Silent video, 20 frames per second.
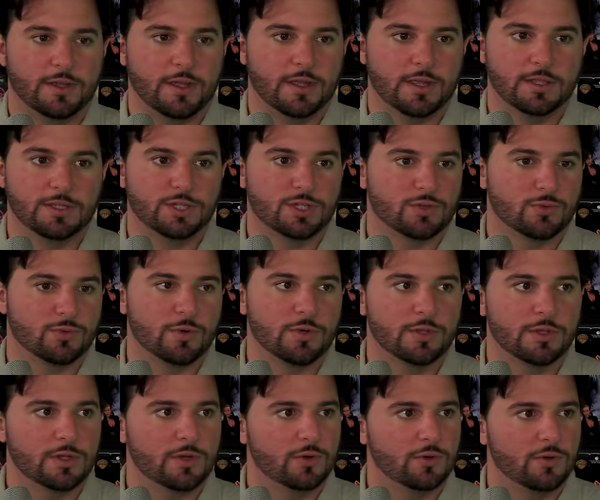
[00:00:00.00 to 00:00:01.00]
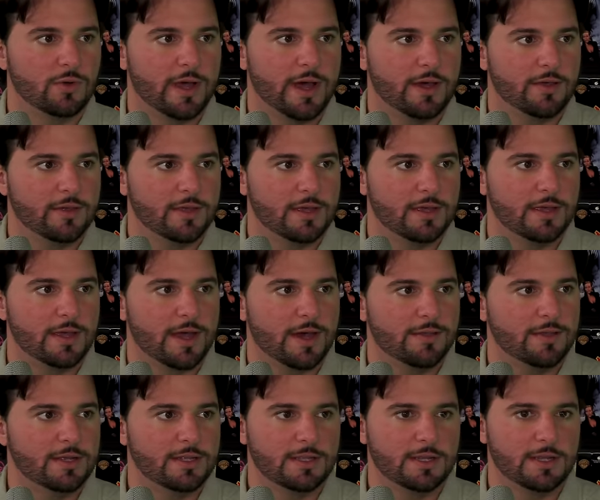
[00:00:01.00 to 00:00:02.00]
just really cool how
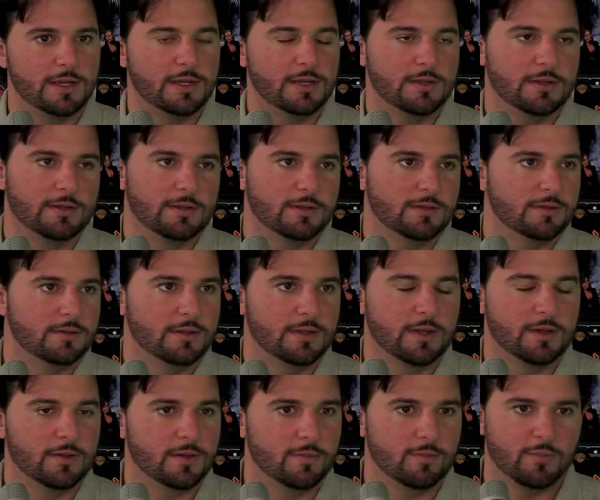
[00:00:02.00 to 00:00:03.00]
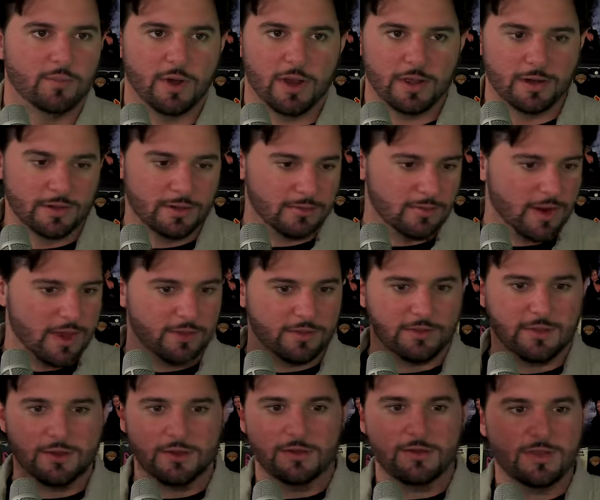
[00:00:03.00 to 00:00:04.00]
they did it, and you know, and Brandon Routh
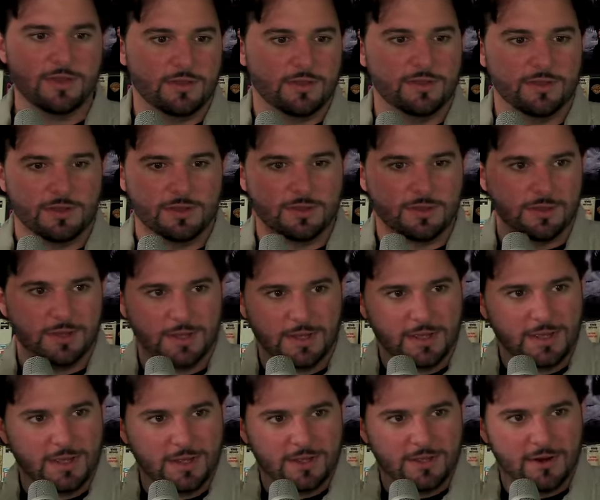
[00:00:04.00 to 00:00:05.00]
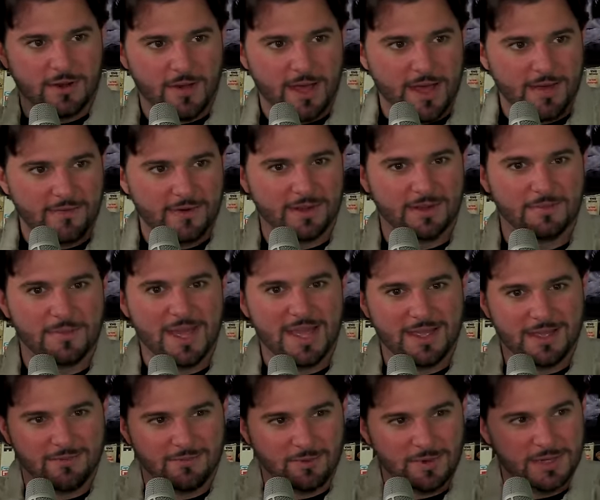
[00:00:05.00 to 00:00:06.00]
underneath it, and you know, having to
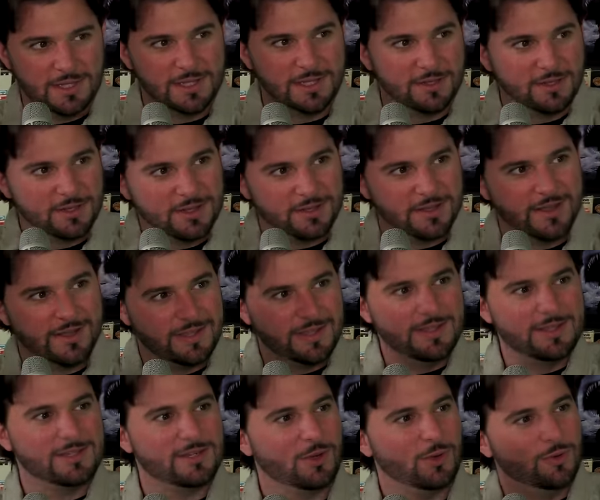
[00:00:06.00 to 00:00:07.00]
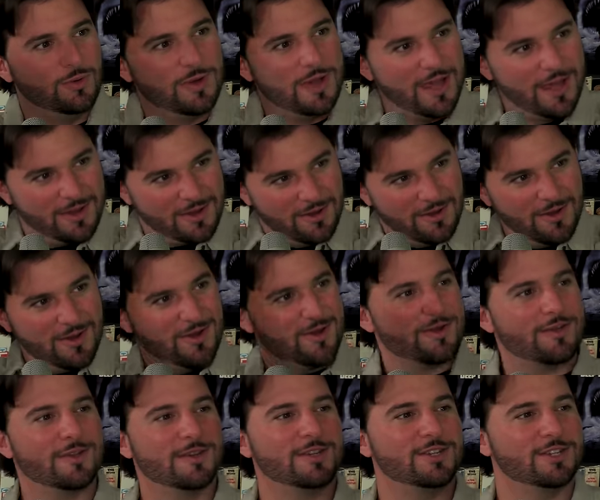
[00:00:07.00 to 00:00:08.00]
make it really look like he's holding that car,
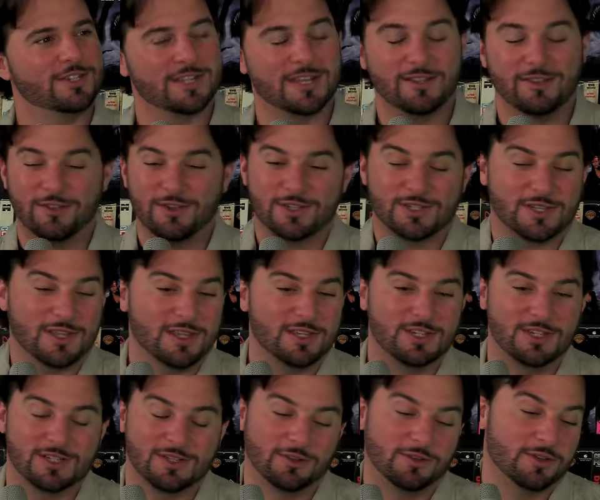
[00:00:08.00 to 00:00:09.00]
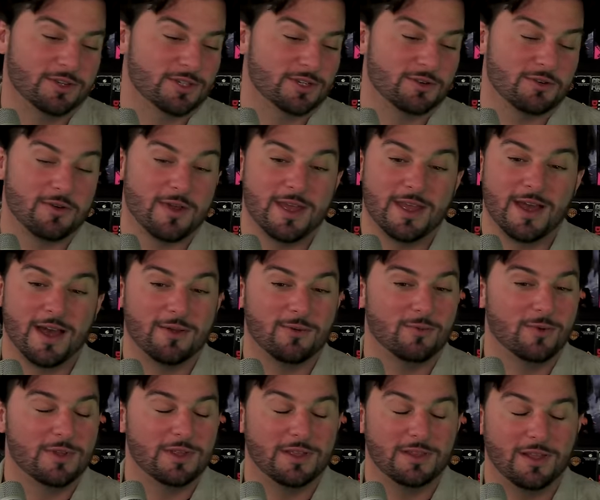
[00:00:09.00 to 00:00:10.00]
and it just it looks great. I
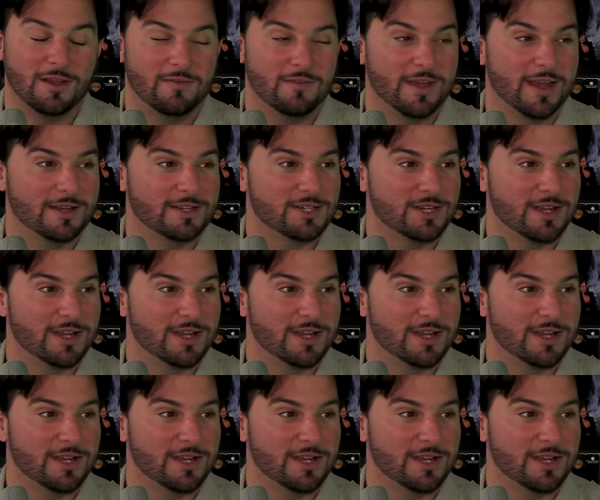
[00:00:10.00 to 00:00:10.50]
really love that